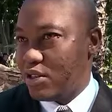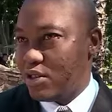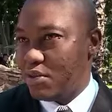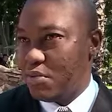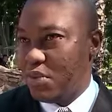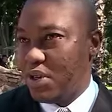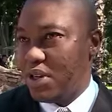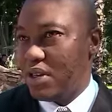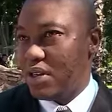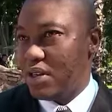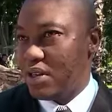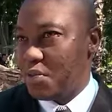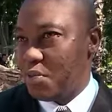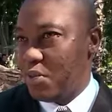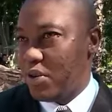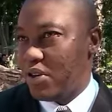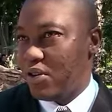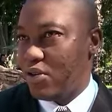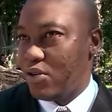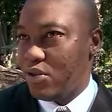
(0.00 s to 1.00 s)
media is
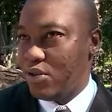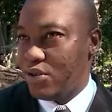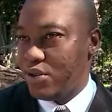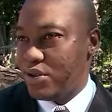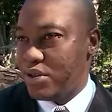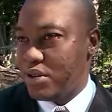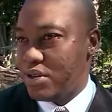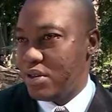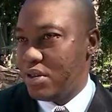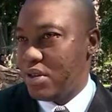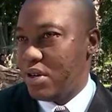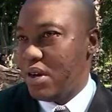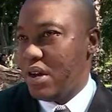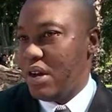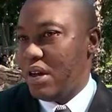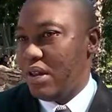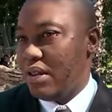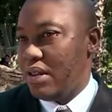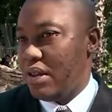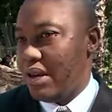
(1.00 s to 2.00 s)
being used,
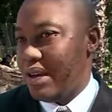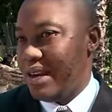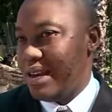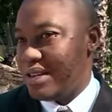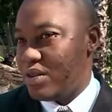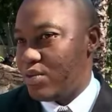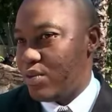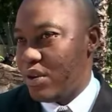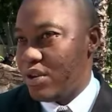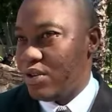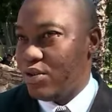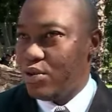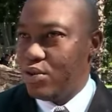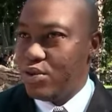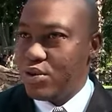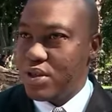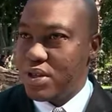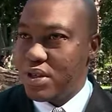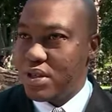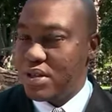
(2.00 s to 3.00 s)
the less one
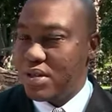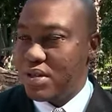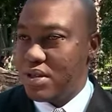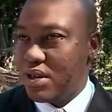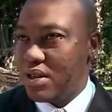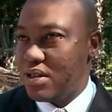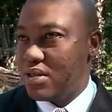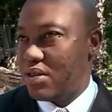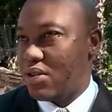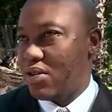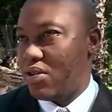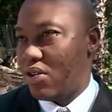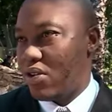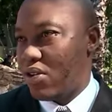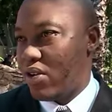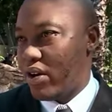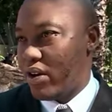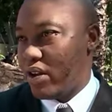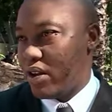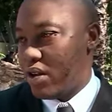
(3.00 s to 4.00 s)
uses his or her
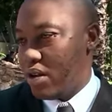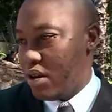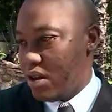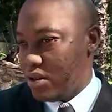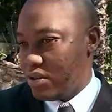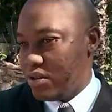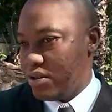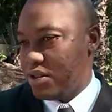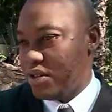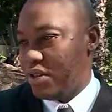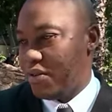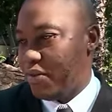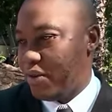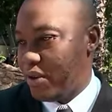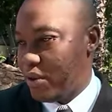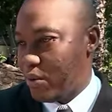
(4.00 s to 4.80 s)
credit cards on different